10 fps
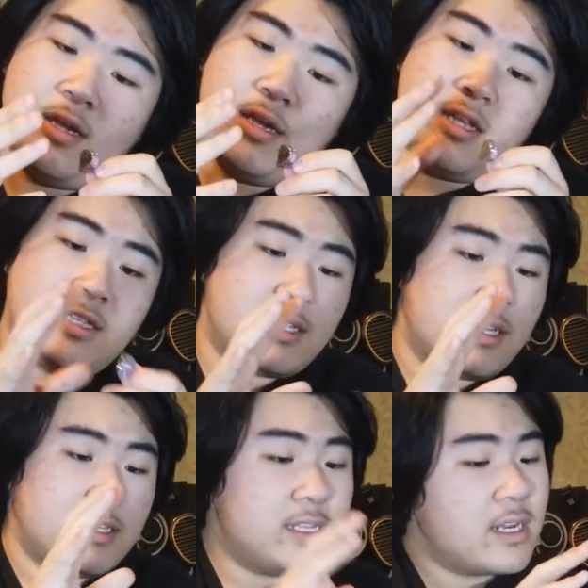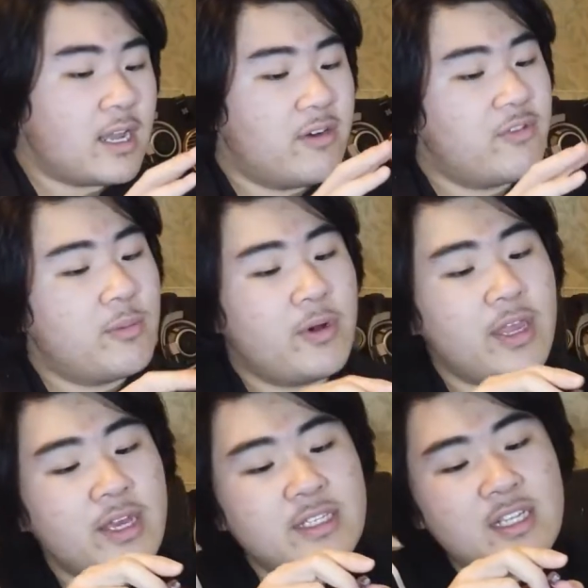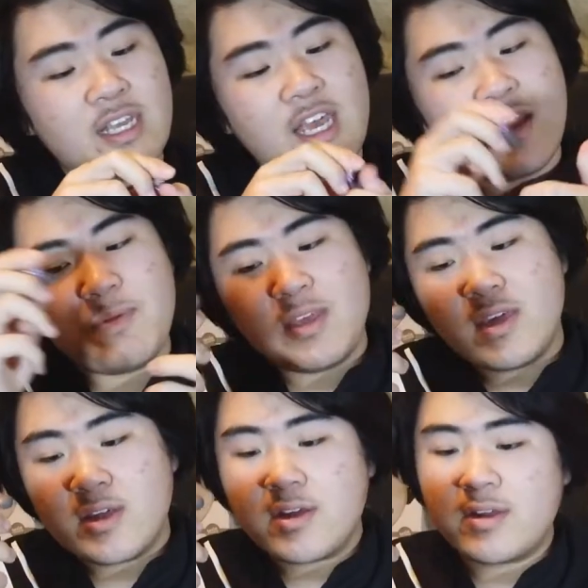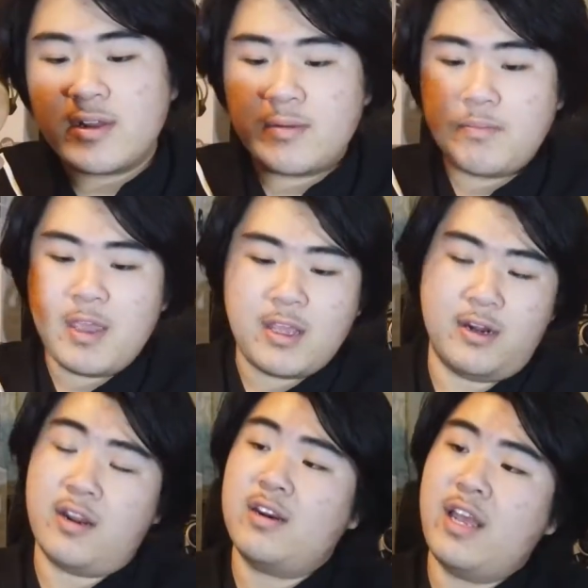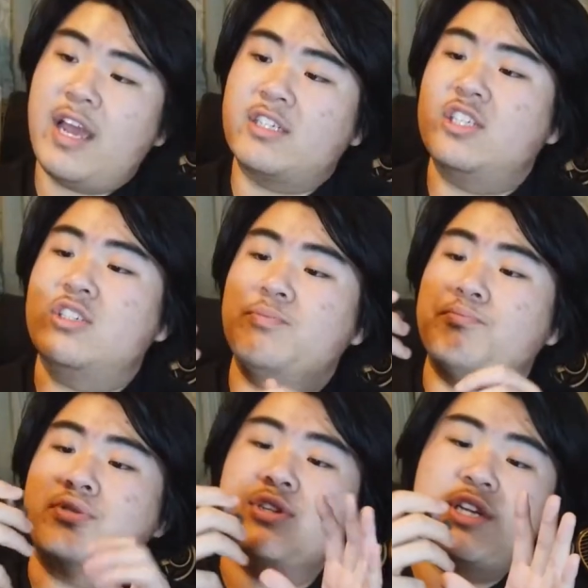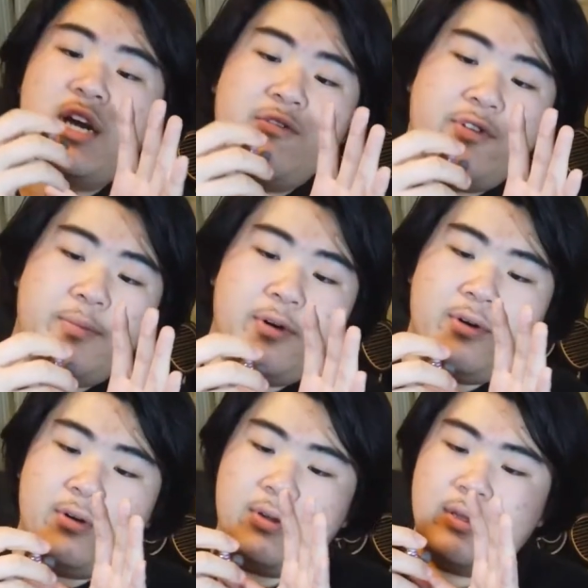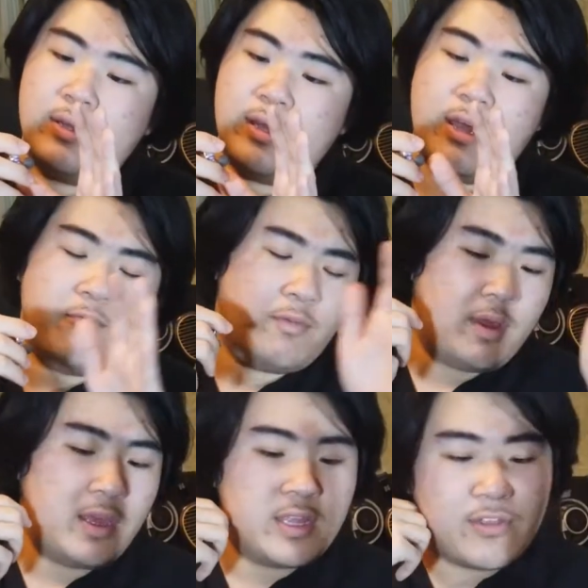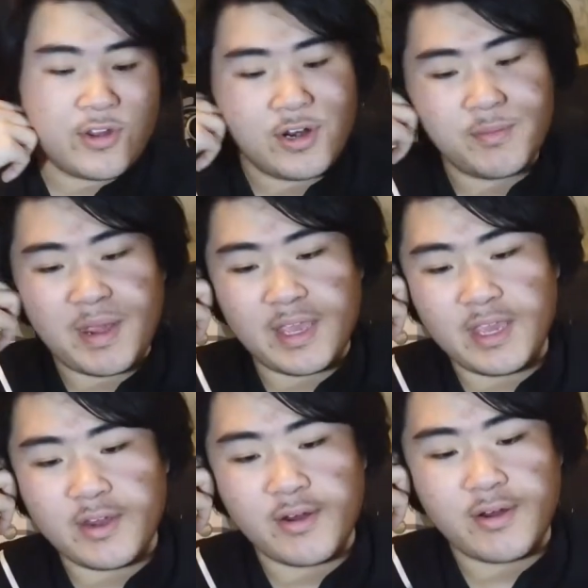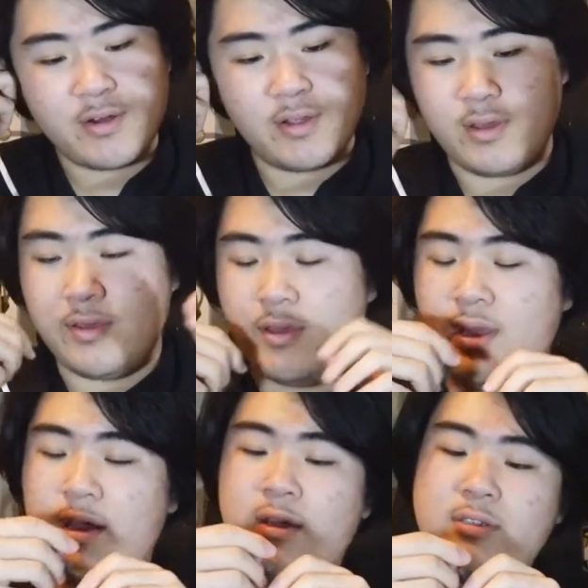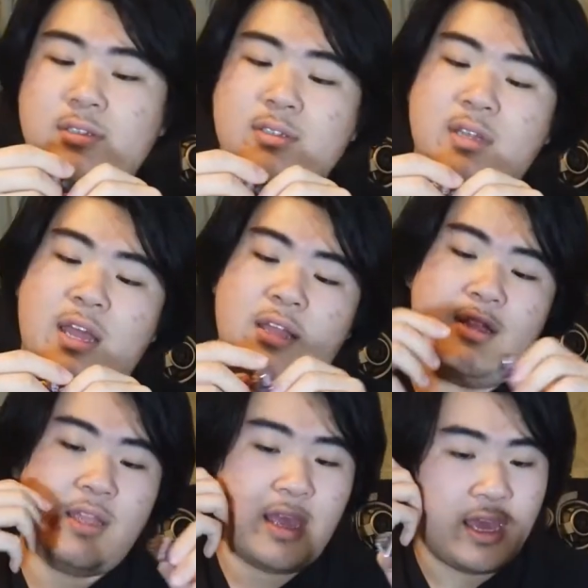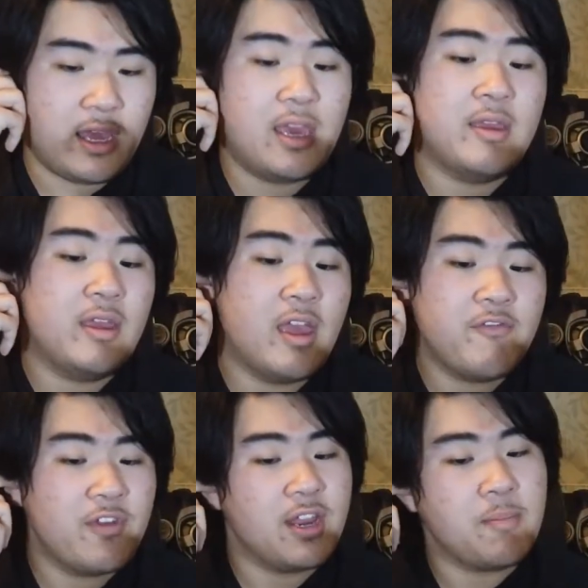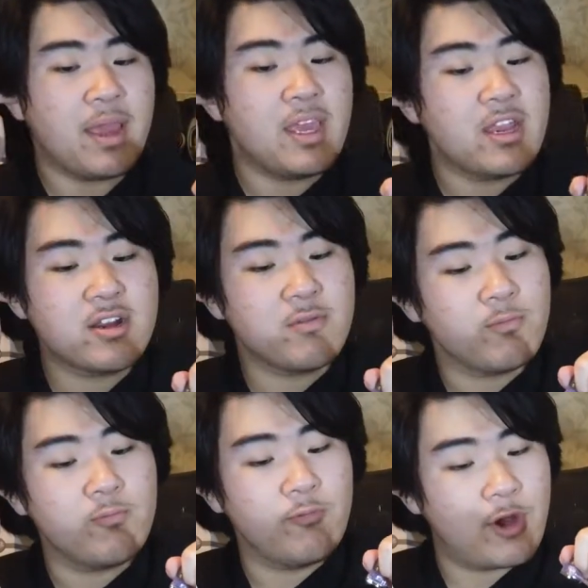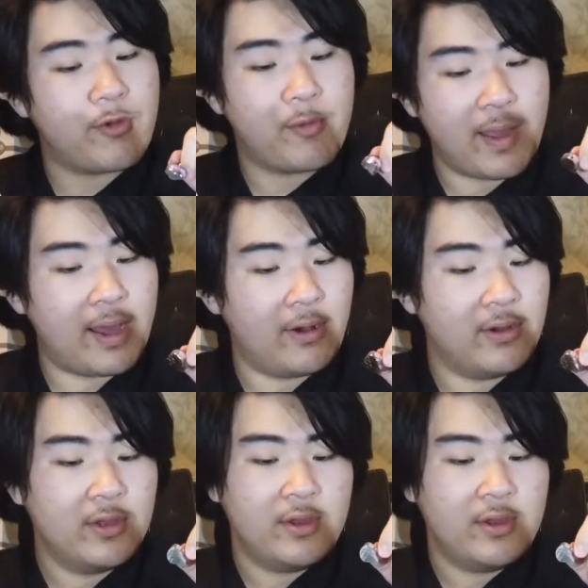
Is it comfortable? Yes, the KB ear make Lark actually pretty comfortable. It doesn't hurt my ear, and it fit in my ear very well.